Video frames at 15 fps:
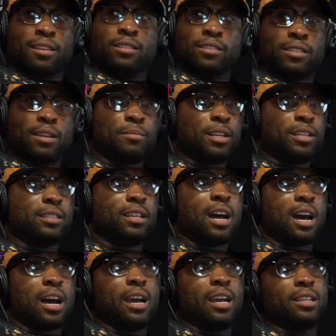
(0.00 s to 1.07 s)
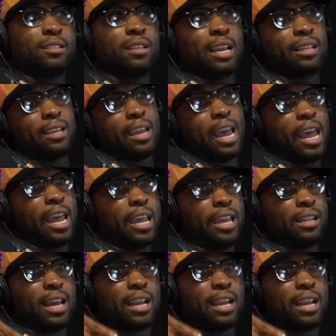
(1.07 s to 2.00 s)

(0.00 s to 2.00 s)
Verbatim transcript: Some of these guys like to hate,